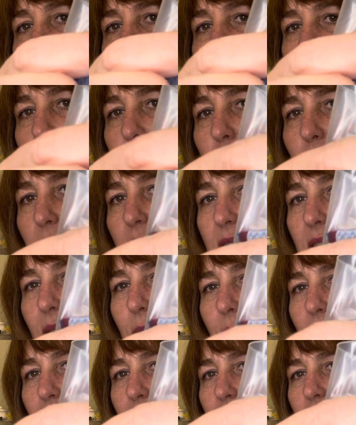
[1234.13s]
topper is I
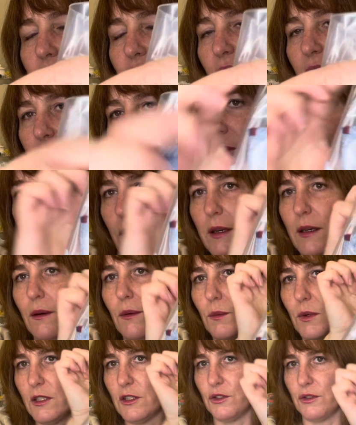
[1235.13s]
made the trefoil,
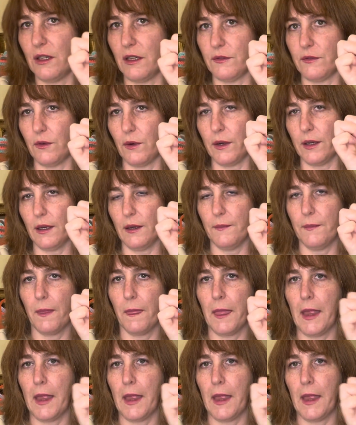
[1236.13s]
one trefoil,